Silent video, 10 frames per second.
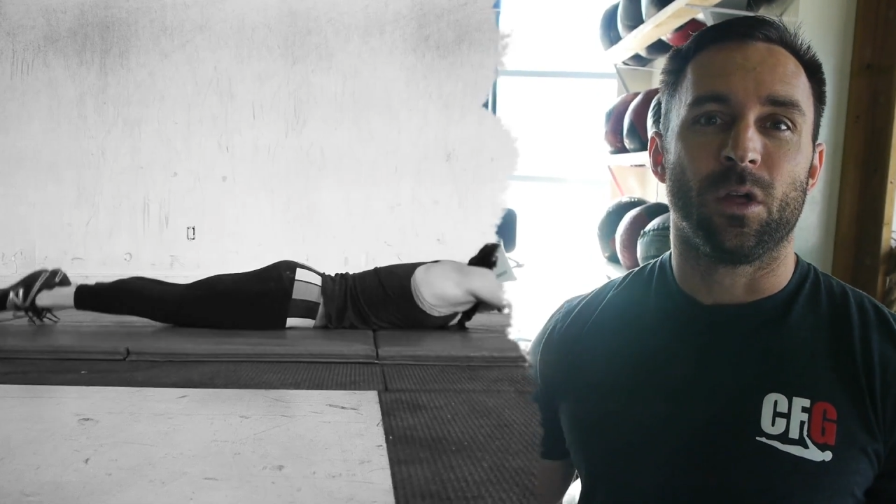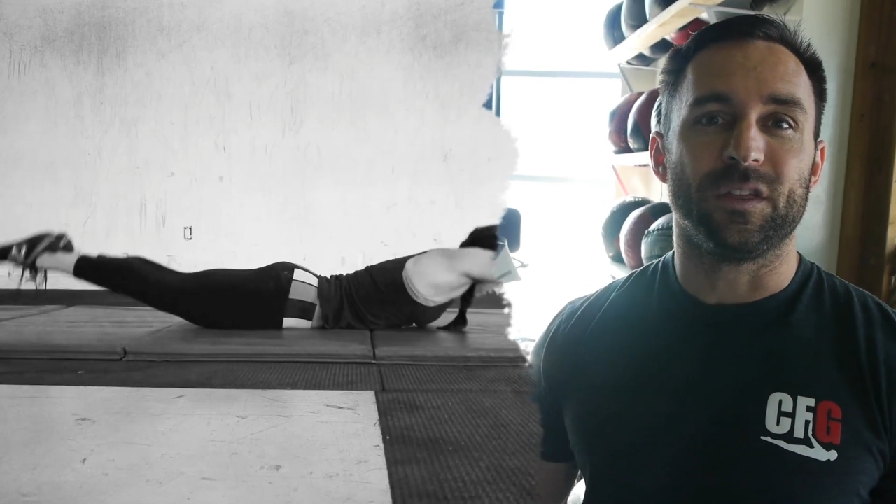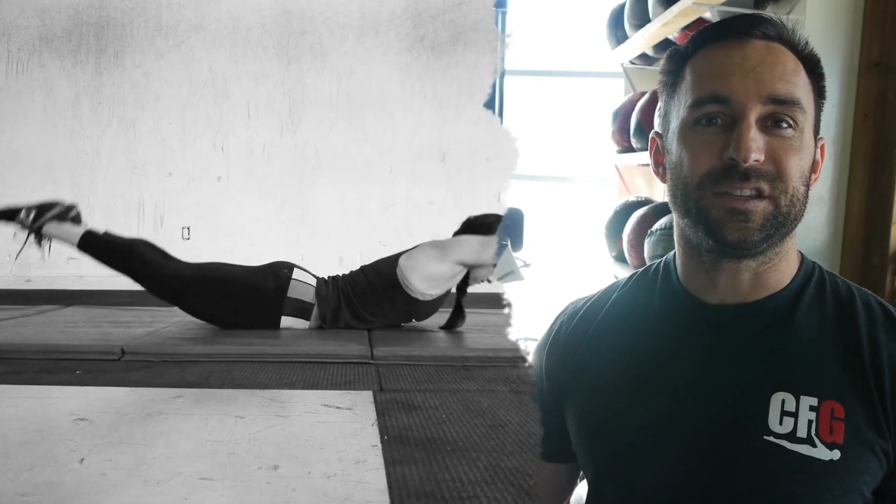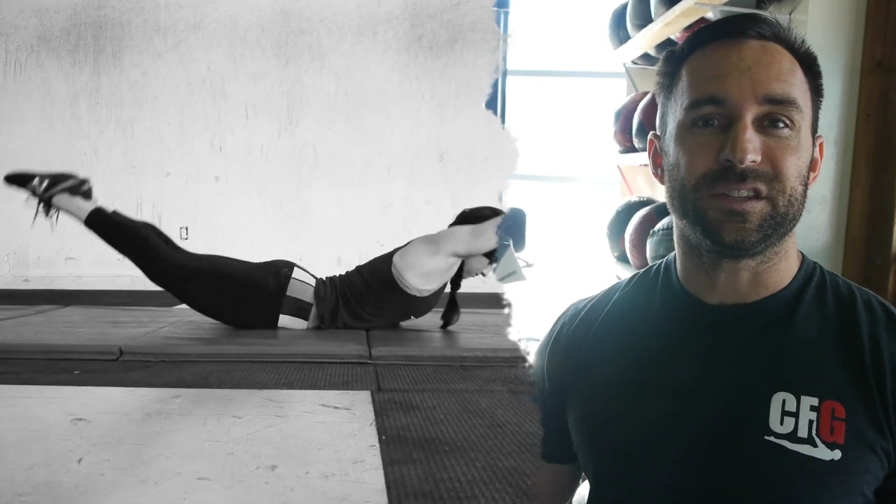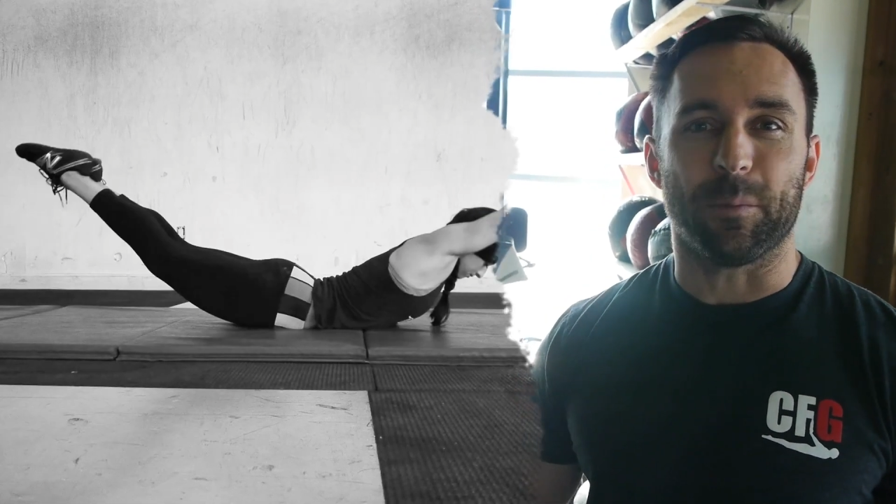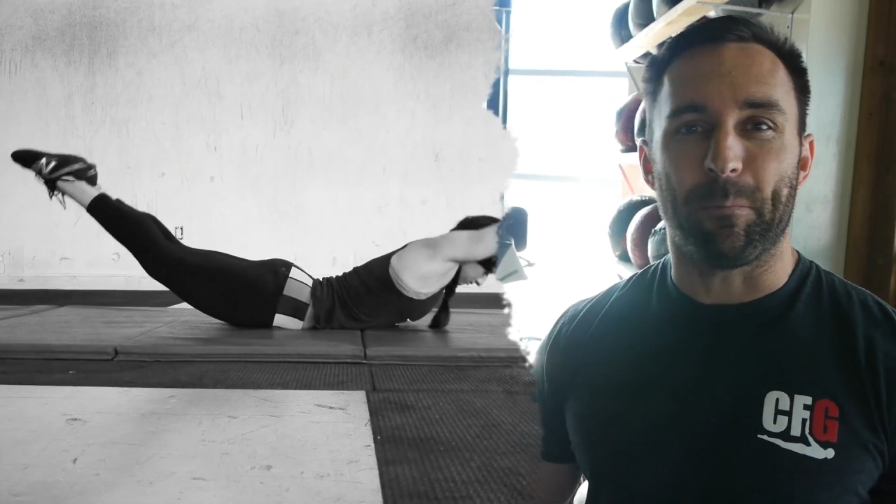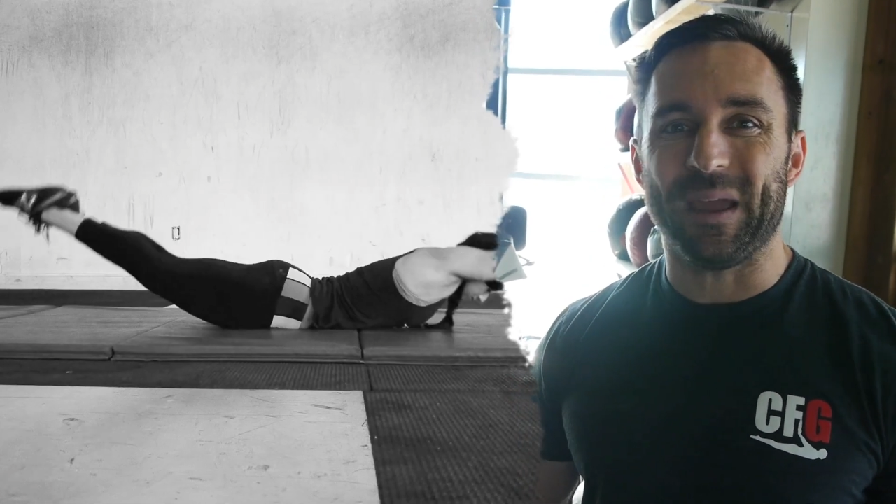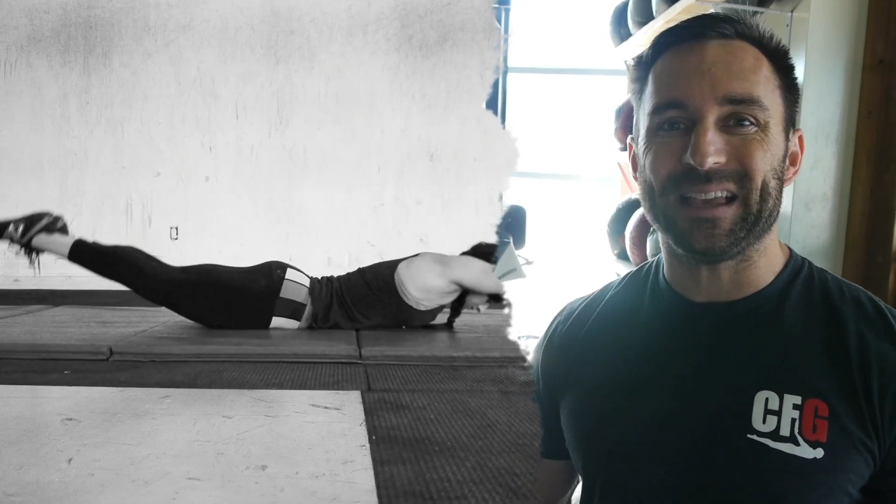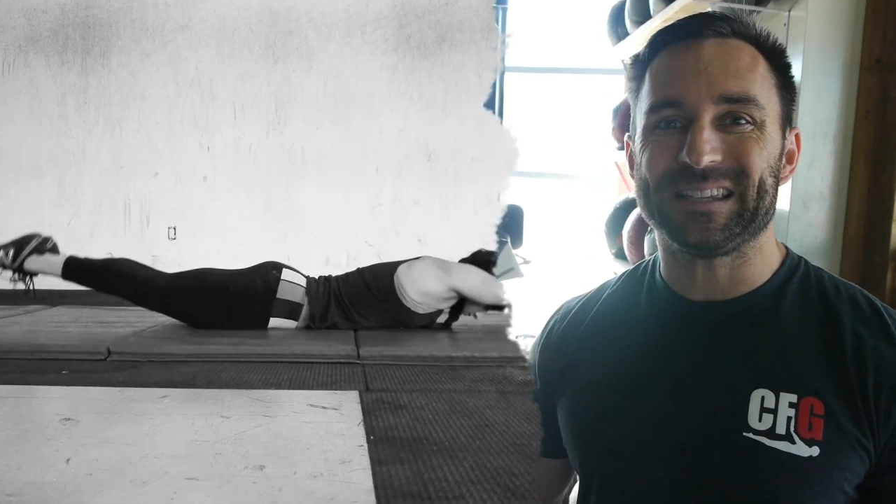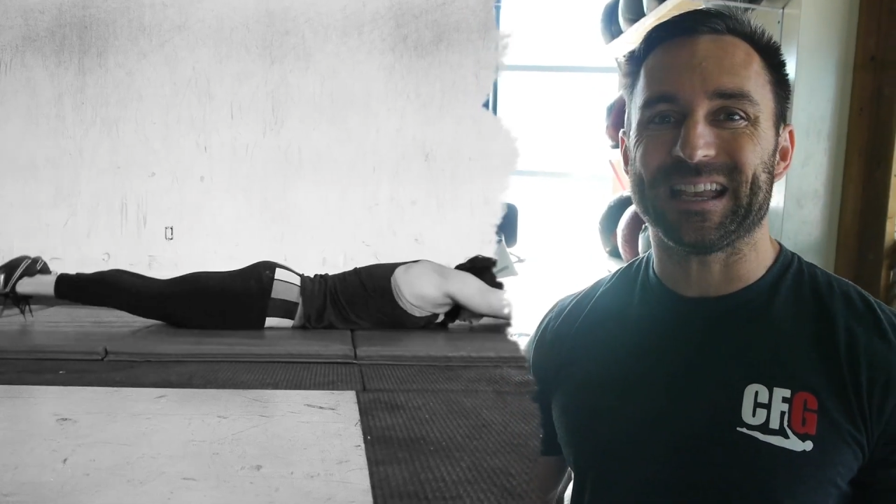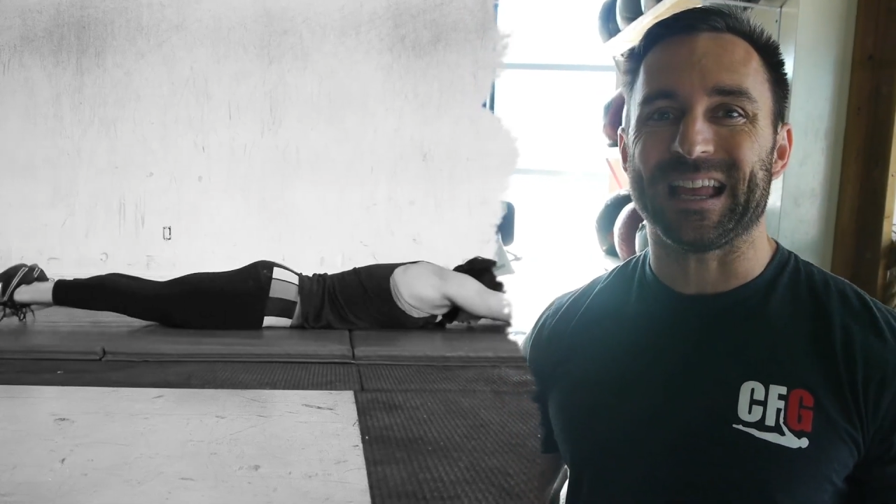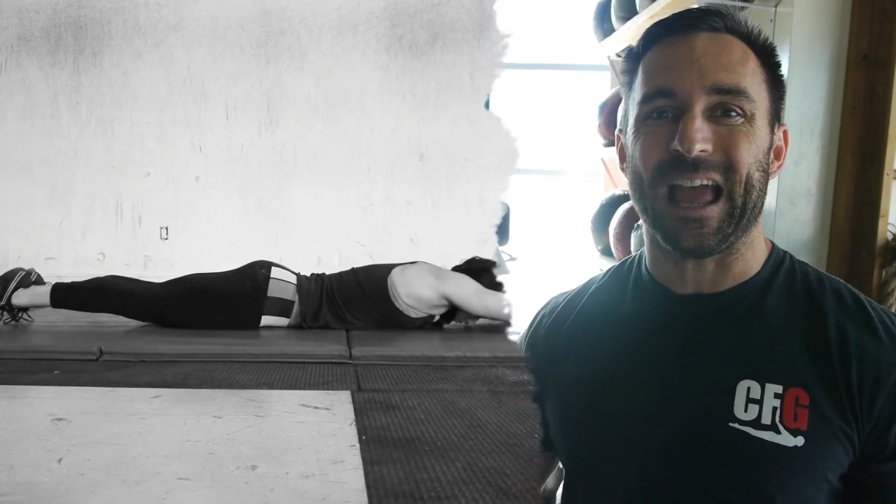This is a basic and